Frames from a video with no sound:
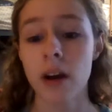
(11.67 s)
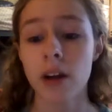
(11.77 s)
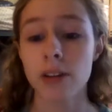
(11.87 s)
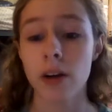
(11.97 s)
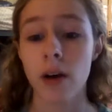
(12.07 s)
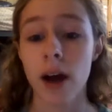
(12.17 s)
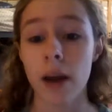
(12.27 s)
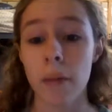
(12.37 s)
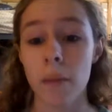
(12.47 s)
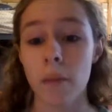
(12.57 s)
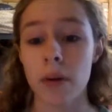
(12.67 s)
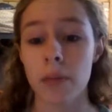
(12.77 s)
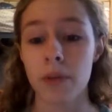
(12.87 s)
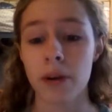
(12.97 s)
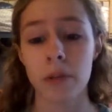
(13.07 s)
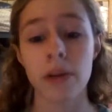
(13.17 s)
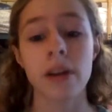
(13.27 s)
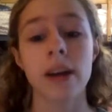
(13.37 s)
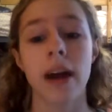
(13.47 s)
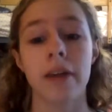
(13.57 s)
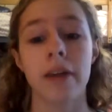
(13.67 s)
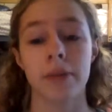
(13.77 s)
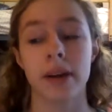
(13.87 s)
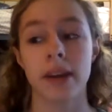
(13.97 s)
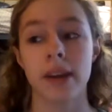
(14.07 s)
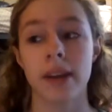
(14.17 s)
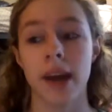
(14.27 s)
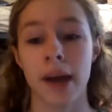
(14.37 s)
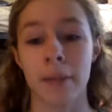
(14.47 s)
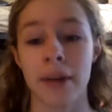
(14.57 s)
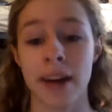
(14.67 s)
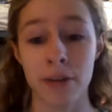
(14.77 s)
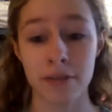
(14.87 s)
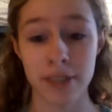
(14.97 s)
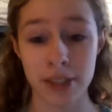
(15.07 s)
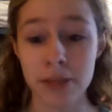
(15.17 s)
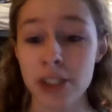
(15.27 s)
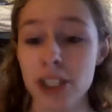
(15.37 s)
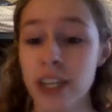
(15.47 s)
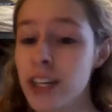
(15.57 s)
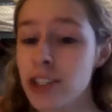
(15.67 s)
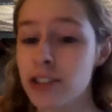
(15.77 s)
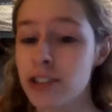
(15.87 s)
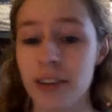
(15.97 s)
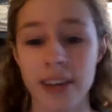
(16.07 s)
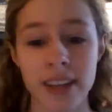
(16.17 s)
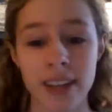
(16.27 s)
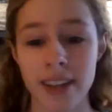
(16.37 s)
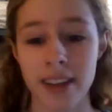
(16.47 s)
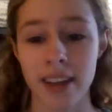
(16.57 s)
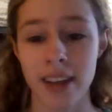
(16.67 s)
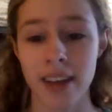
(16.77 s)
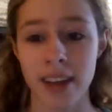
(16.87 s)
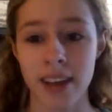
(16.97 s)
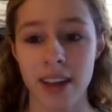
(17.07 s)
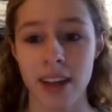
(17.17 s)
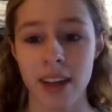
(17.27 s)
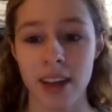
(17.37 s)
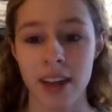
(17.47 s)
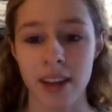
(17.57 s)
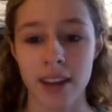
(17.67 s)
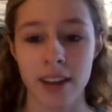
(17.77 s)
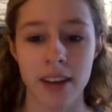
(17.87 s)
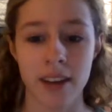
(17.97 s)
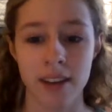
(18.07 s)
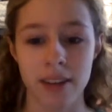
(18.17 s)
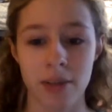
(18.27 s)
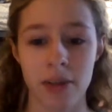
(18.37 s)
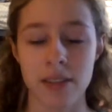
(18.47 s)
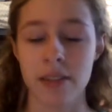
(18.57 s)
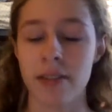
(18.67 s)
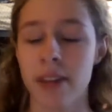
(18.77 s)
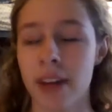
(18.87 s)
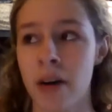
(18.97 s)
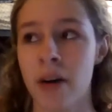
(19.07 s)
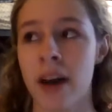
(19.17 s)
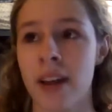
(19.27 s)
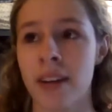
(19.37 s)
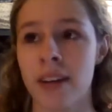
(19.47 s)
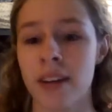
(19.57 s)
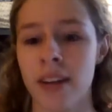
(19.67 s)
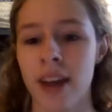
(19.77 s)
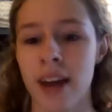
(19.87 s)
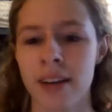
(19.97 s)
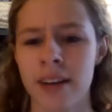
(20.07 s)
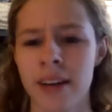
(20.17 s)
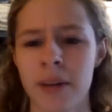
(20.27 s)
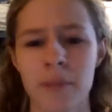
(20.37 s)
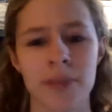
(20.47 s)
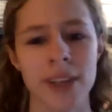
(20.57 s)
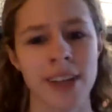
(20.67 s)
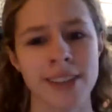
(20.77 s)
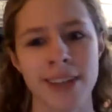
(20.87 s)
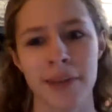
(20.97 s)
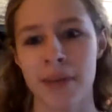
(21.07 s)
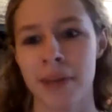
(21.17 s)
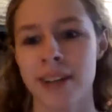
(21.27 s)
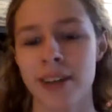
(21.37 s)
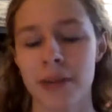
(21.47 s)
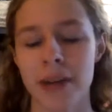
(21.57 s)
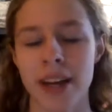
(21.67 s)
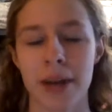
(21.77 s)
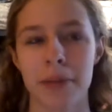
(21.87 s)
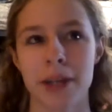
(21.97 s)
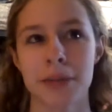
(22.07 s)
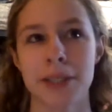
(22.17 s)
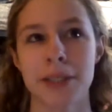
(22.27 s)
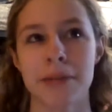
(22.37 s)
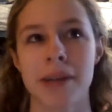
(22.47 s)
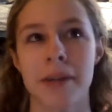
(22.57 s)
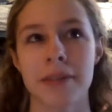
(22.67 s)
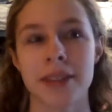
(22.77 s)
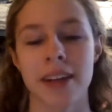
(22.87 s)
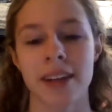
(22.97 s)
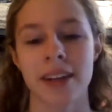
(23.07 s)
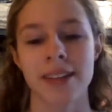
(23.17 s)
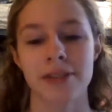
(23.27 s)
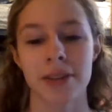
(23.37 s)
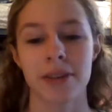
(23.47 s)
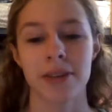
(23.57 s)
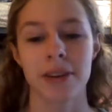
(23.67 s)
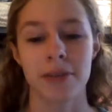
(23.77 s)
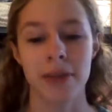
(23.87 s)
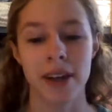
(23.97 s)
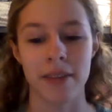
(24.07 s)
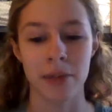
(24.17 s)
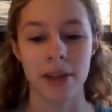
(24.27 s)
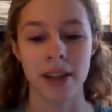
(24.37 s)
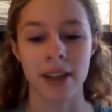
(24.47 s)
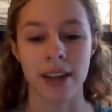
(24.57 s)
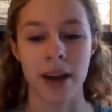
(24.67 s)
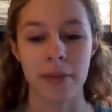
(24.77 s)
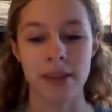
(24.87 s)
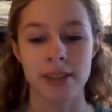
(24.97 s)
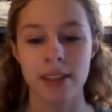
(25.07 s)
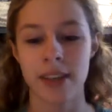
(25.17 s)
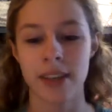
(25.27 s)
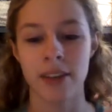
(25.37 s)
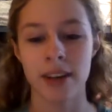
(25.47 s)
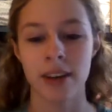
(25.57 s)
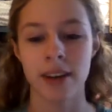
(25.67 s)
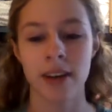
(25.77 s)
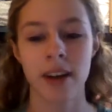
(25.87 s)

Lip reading: So I'm pre-warning everybody that my outfits will change during the course of the video, and that it's not really a big deal, but it kind of bugs me sometimes, and it's really annoying for me to have to put like the comments like down here